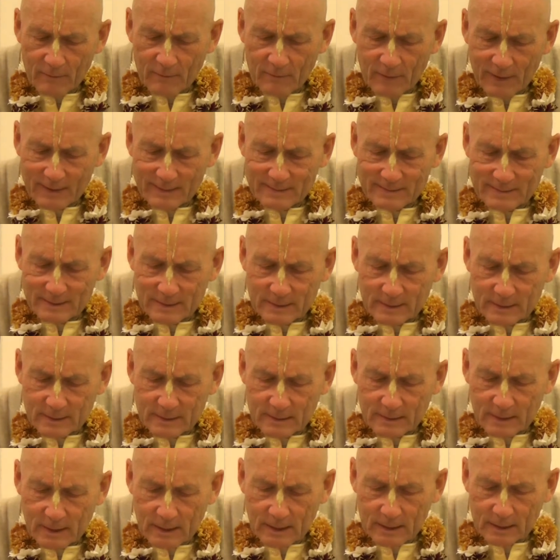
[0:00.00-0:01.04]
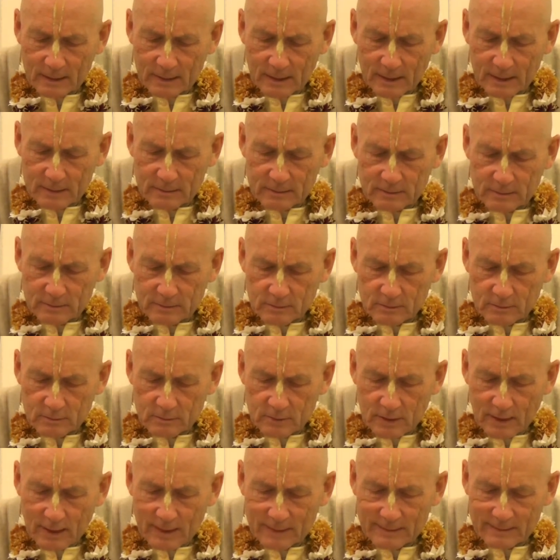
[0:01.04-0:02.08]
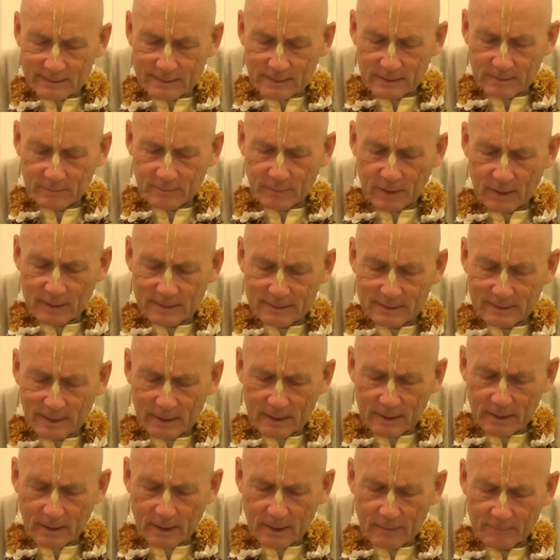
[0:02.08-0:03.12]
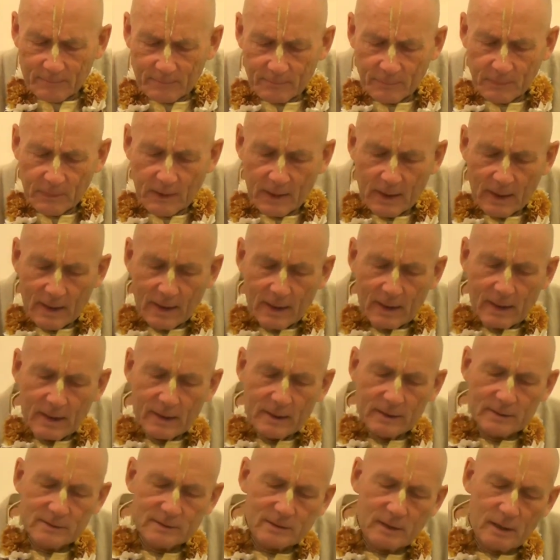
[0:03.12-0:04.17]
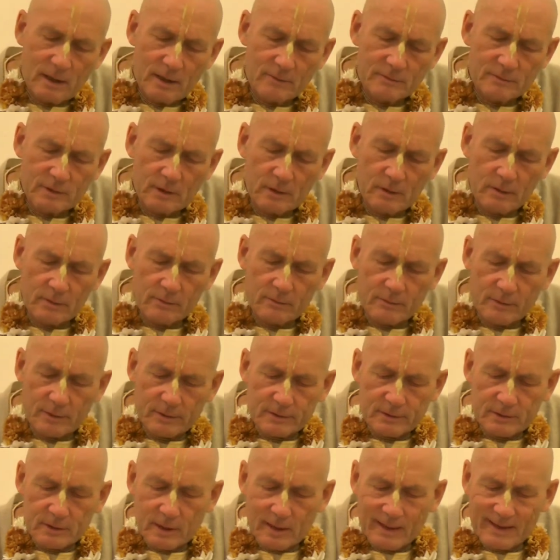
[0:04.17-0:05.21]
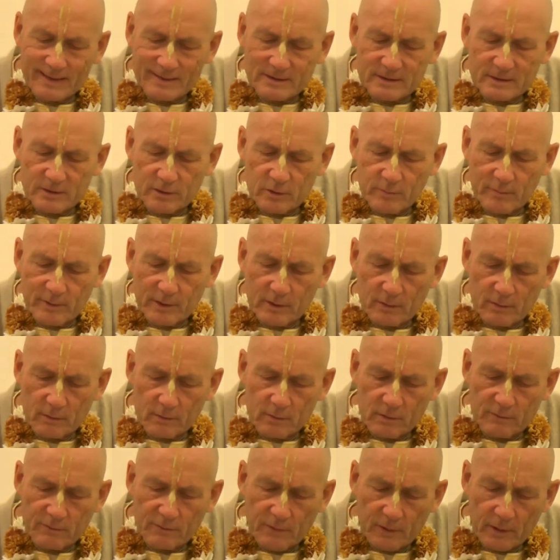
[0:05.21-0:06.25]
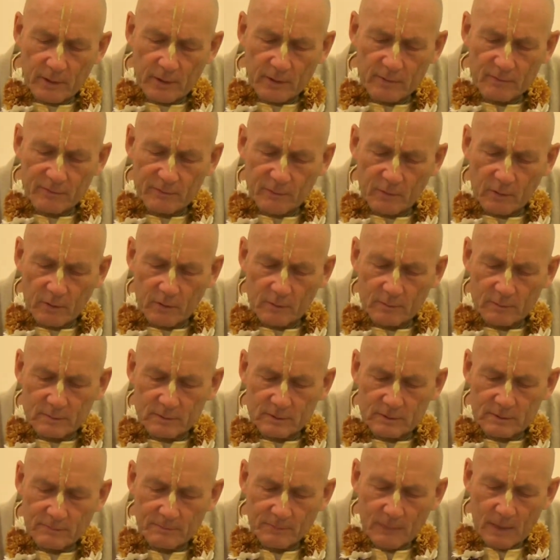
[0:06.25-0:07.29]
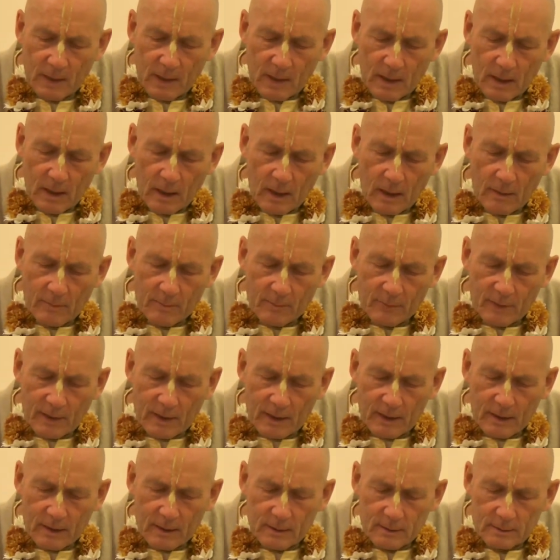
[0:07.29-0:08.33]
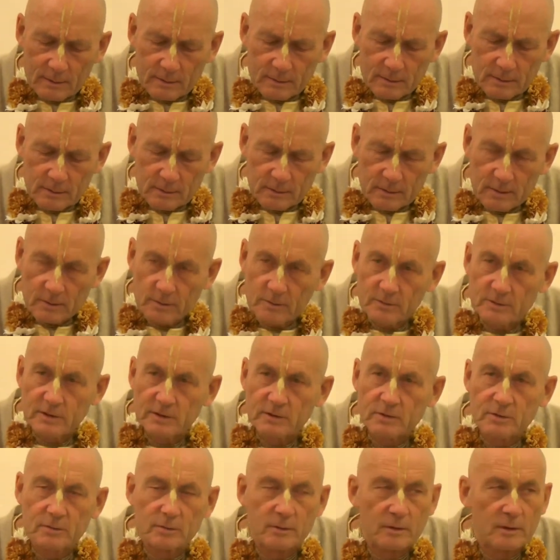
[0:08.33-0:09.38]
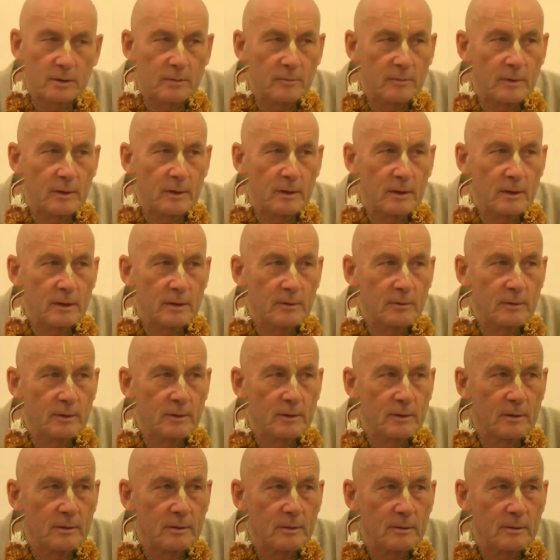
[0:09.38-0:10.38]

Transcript: Avasaya Yakya Sutra Simasana. He serves Lord Krishna assuming all the following forms. Umbrella, who's he talking about? Anyone know?